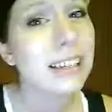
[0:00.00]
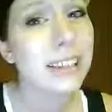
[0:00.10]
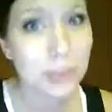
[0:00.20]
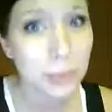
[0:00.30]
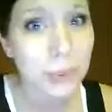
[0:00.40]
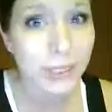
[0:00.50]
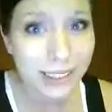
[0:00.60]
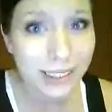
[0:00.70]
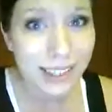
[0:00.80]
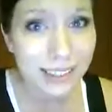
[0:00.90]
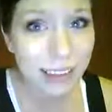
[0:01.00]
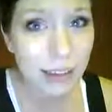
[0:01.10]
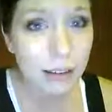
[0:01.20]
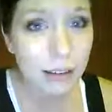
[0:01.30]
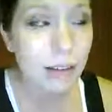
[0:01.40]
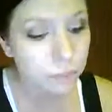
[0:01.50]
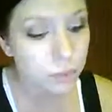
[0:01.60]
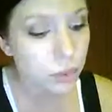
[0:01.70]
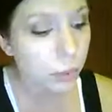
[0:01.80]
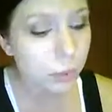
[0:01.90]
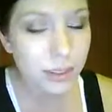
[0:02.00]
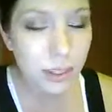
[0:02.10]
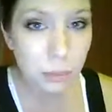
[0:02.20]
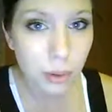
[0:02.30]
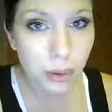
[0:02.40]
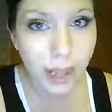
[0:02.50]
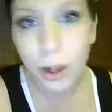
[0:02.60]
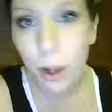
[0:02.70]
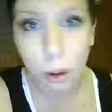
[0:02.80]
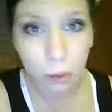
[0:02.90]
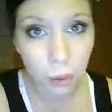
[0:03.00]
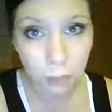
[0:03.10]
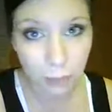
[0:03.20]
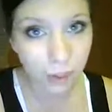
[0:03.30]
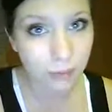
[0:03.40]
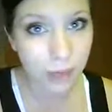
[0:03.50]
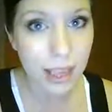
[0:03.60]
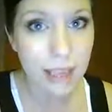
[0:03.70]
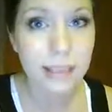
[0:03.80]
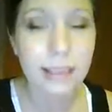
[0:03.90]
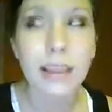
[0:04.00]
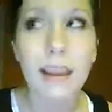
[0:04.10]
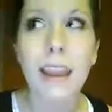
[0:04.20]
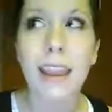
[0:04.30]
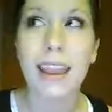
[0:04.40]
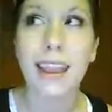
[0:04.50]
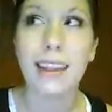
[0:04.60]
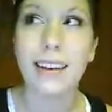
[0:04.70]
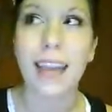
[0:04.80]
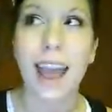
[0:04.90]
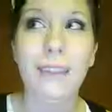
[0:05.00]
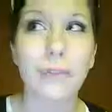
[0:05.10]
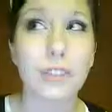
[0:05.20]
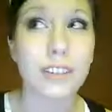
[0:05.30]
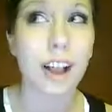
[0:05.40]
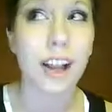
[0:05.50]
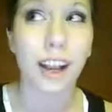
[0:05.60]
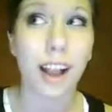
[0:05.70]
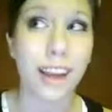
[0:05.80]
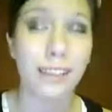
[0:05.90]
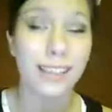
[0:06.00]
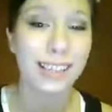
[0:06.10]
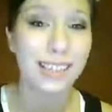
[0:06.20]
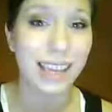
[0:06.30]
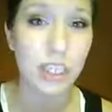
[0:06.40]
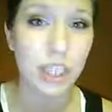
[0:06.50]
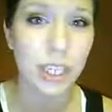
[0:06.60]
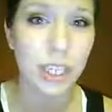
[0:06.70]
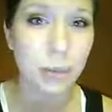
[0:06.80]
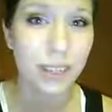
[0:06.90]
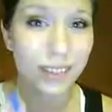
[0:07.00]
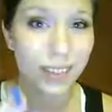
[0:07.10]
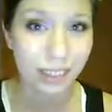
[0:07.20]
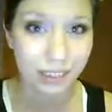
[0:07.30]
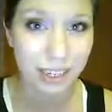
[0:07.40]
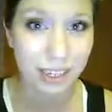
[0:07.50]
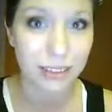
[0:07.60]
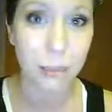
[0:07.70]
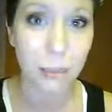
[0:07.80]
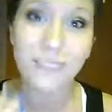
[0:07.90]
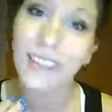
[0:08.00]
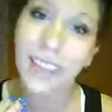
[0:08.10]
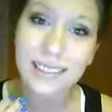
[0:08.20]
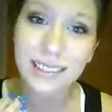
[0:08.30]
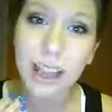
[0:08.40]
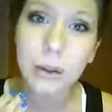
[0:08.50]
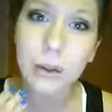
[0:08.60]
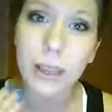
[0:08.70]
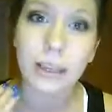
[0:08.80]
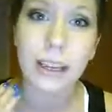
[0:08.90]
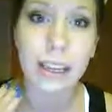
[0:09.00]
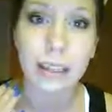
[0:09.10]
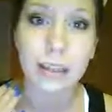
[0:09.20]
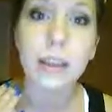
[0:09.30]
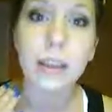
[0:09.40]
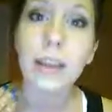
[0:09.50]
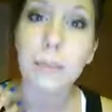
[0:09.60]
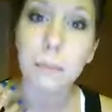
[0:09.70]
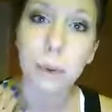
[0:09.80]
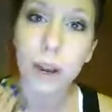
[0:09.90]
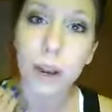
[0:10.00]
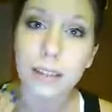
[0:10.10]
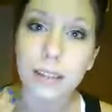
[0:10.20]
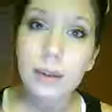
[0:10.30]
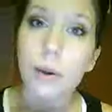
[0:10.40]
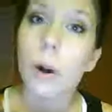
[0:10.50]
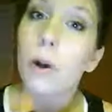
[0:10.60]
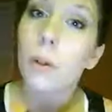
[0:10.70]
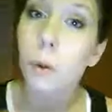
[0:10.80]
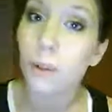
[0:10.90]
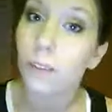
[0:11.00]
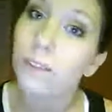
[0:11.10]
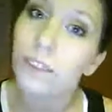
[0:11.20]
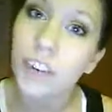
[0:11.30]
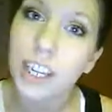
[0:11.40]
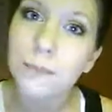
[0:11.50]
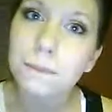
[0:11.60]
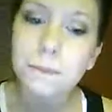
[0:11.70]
It's really disgusting. So I recently broke out all over my face and have just gone on kind of like a tangent with cleanliness on my face now and getting products that are all oil free.